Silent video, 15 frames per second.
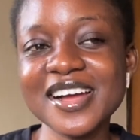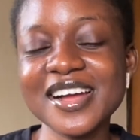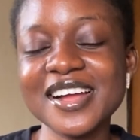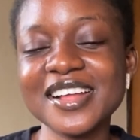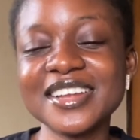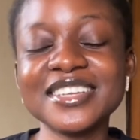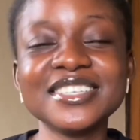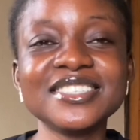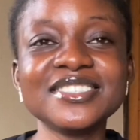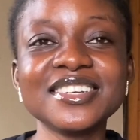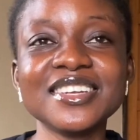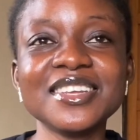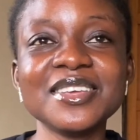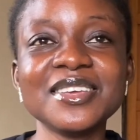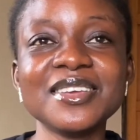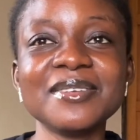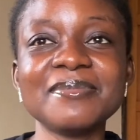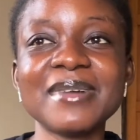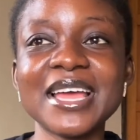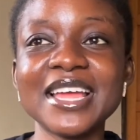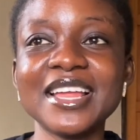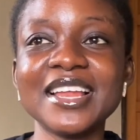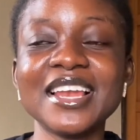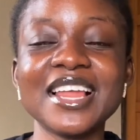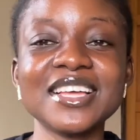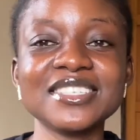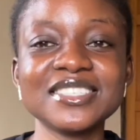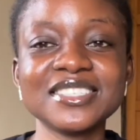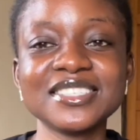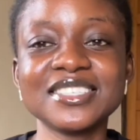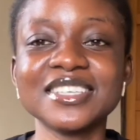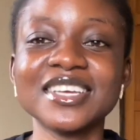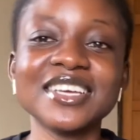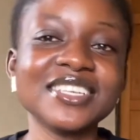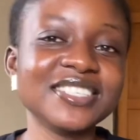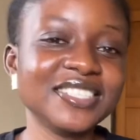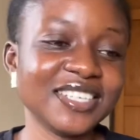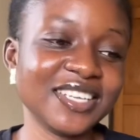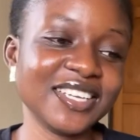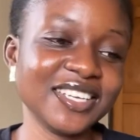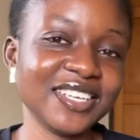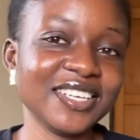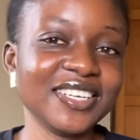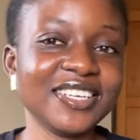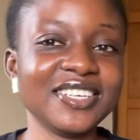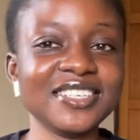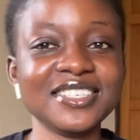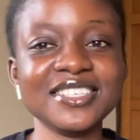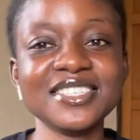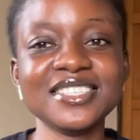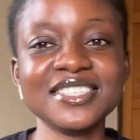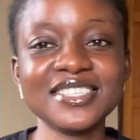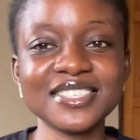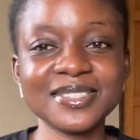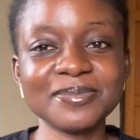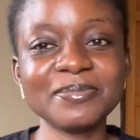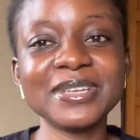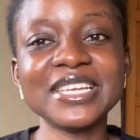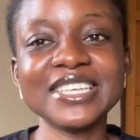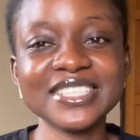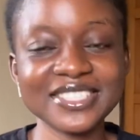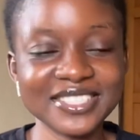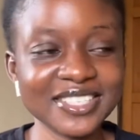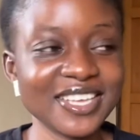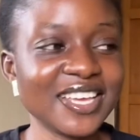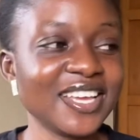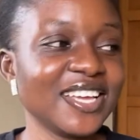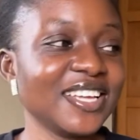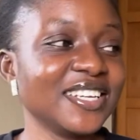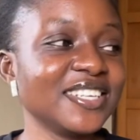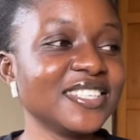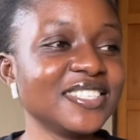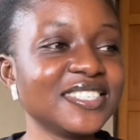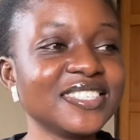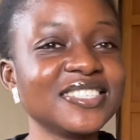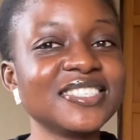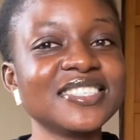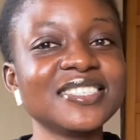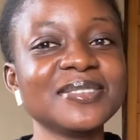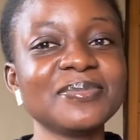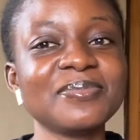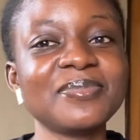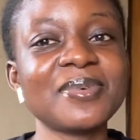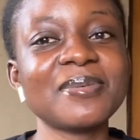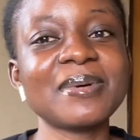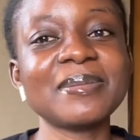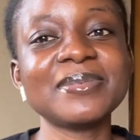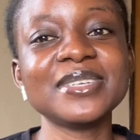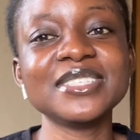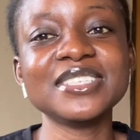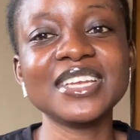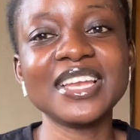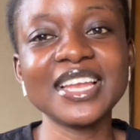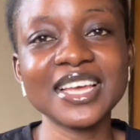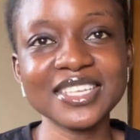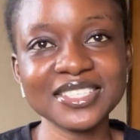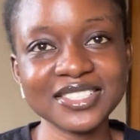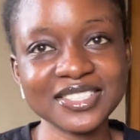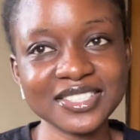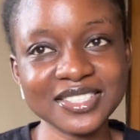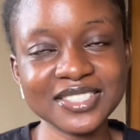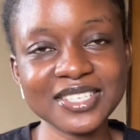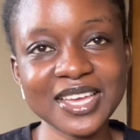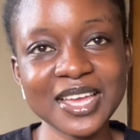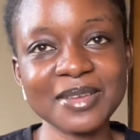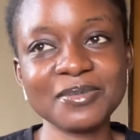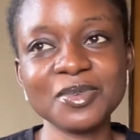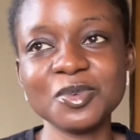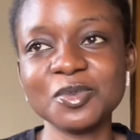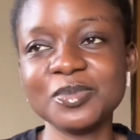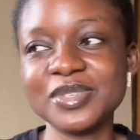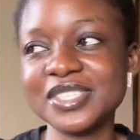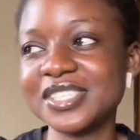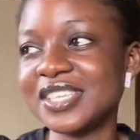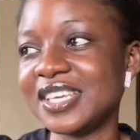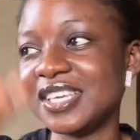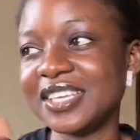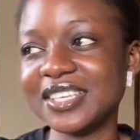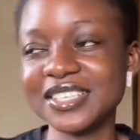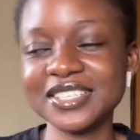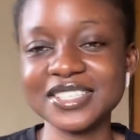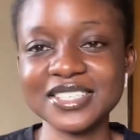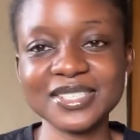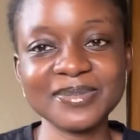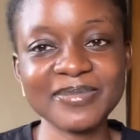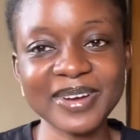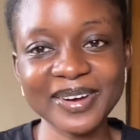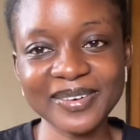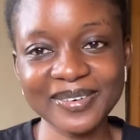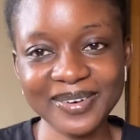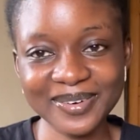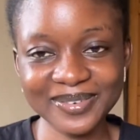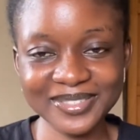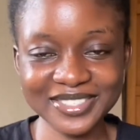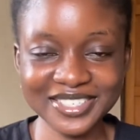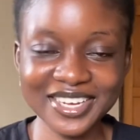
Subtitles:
literally my last day in this place. This is probably the last time you will be seeing this background.